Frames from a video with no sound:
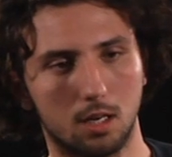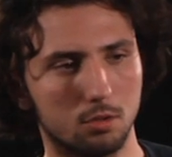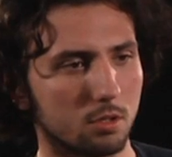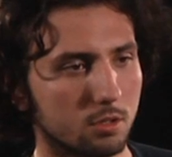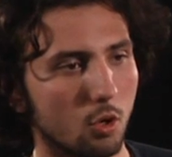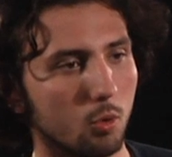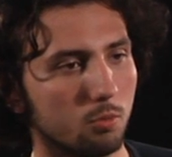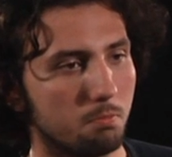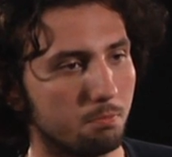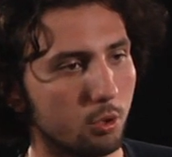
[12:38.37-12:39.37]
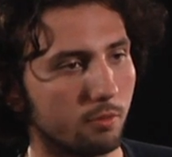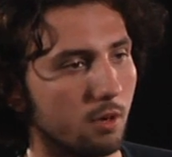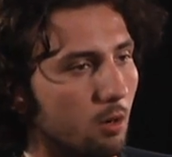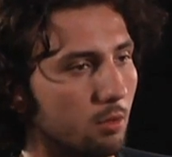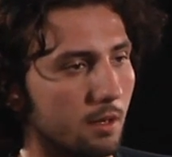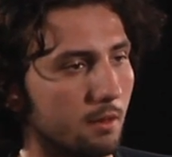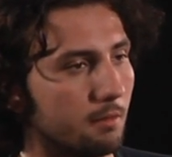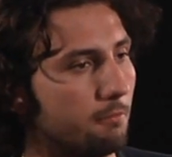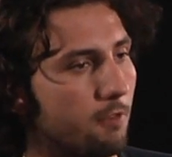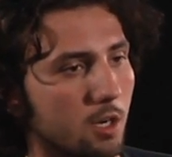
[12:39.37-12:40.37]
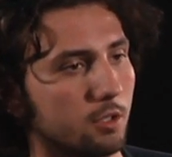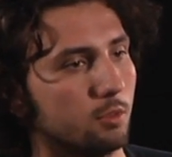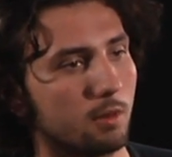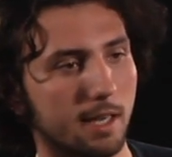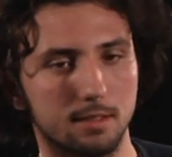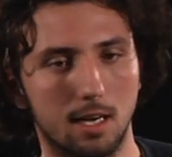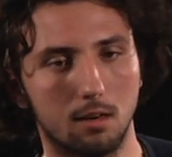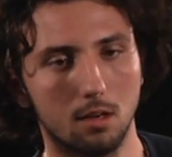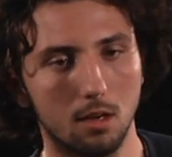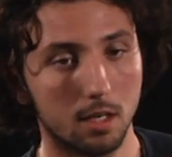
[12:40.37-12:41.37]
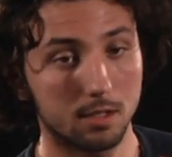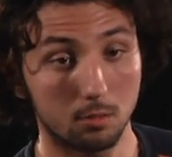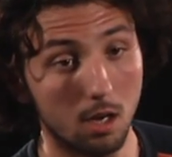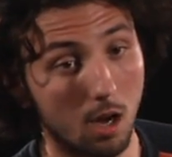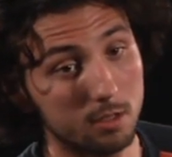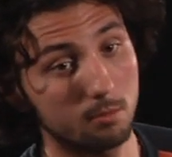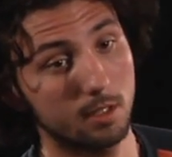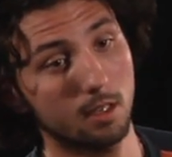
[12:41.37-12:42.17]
you are so beautiful, I want to fuck you right now. It's a really awesome